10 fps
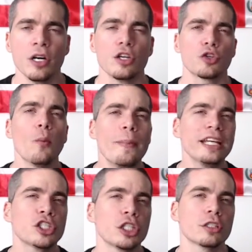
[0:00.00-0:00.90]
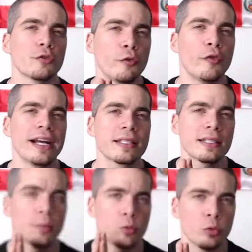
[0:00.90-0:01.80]
So make sure to find
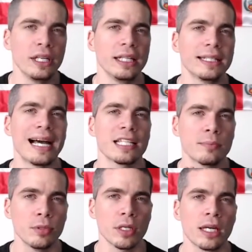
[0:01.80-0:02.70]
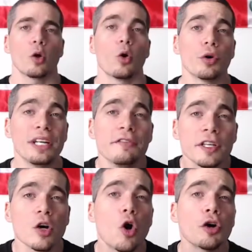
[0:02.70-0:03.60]
some really nice book or
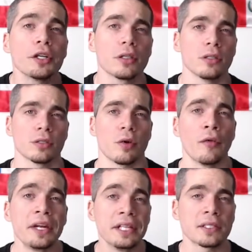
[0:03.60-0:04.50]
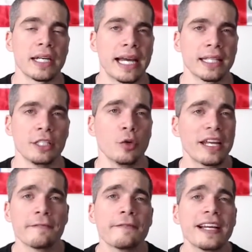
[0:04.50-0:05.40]
even articles on the internet. You
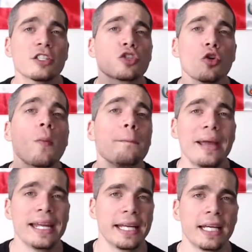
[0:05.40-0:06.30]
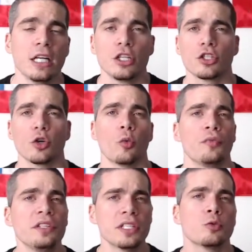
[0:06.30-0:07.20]
can find so many. So
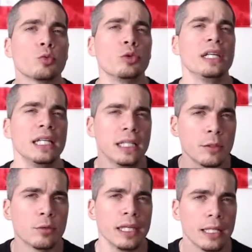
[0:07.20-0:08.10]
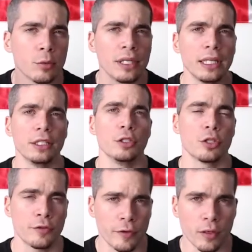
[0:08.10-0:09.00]
this is really, really, really
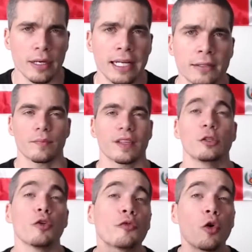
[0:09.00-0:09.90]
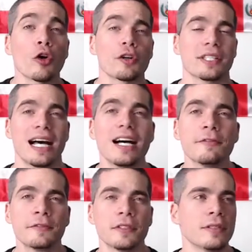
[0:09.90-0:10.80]
useful, right? And of course,
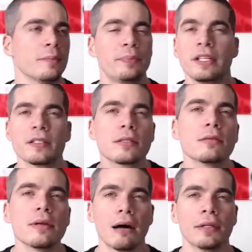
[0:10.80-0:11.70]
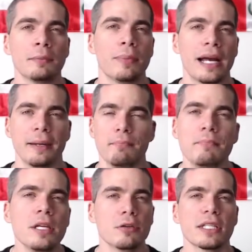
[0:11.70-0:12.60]
after being surrounded by
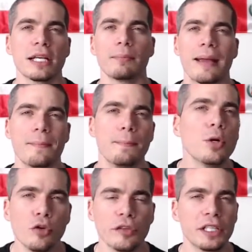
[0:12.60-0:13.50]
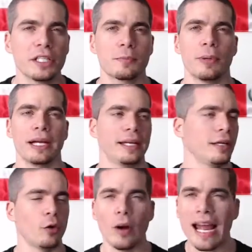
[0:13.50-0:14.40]
music, by movies, by
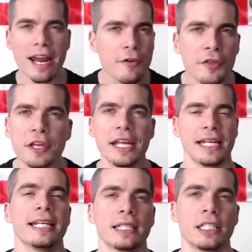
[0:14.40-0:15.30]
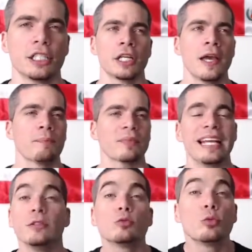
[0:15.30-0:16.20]
everything in English,
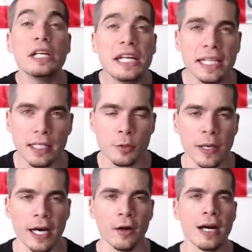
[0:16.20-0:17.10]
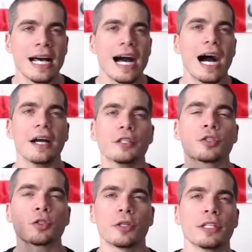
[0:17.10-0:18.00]
and reading as well, I
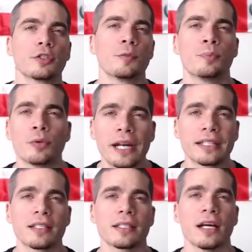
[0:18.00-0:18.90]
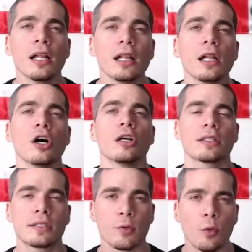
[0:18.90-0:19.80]
started to practice a
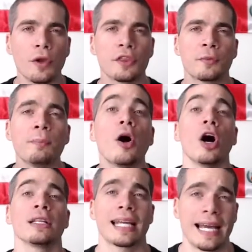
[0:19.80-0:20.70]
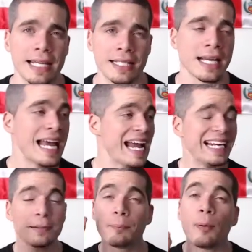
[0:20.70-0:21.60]
lot with podcasts.
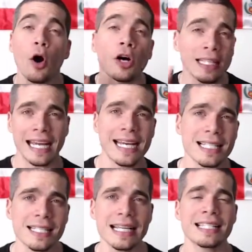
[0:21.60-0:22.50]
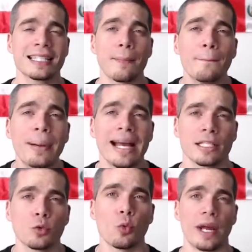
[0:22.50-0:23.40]
And podcast is the
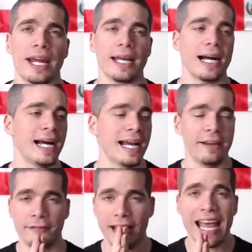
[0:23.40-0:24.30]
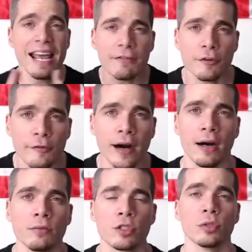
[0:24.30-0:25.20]
best way I have ever
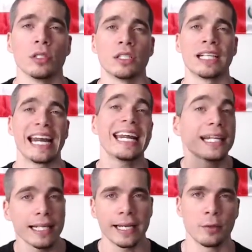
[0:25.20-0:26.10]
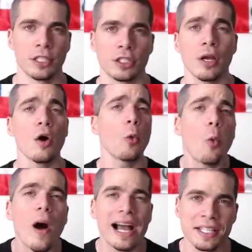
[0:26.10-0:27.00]
found to learn any language.
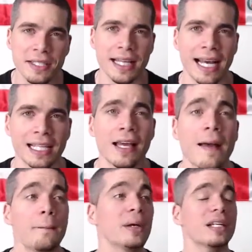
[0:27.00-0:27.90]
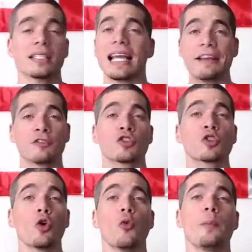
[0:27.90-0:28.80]
Why is that? Because they have
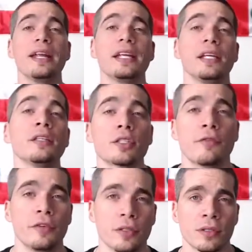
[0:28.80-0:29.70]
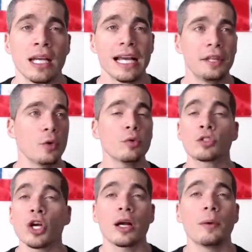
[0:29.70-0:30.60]
so many interviews. They will
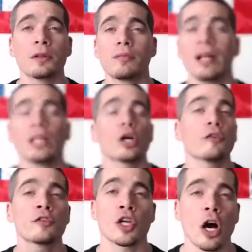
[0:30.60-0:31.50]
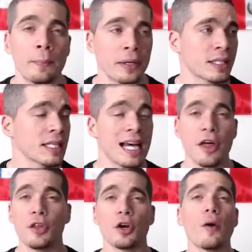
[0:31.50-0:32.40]
talk about a lot of topics.
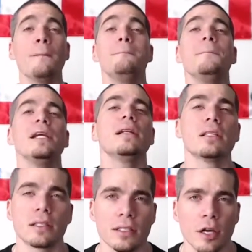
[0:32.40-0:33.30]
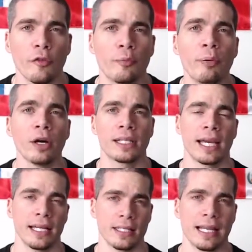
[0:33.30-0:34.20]
There are millions of
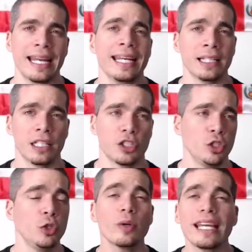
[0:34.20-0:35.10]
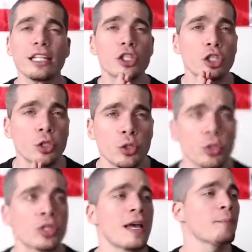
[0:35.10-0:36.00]
podcasts in English. You can
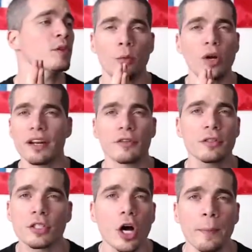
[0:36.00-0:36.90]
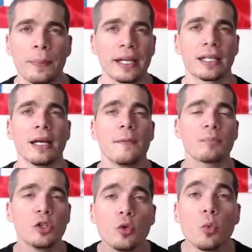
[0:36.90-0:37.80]
choose whatever topic
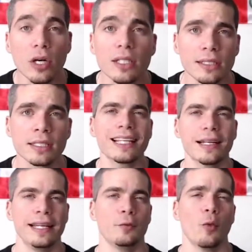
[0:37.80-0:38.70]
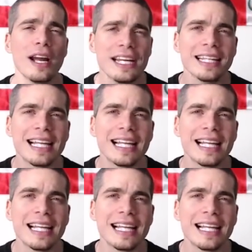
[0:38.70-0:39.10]
you want. And why I